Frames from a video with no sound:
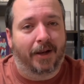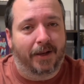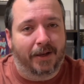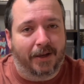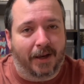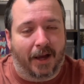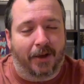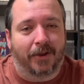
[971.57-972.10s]

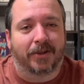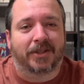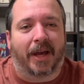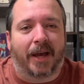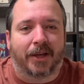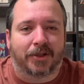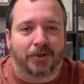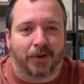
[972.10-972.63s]
Now, there's an
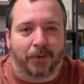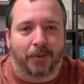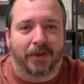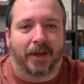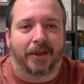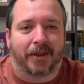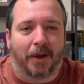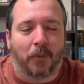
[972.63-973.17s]
asterisk with
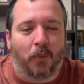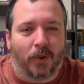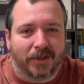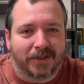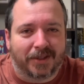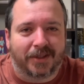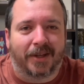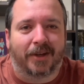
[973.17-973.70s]
that. That one
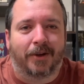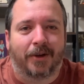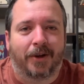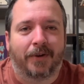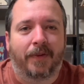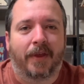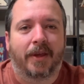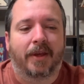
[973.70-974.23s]

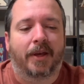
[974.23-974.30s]
sticker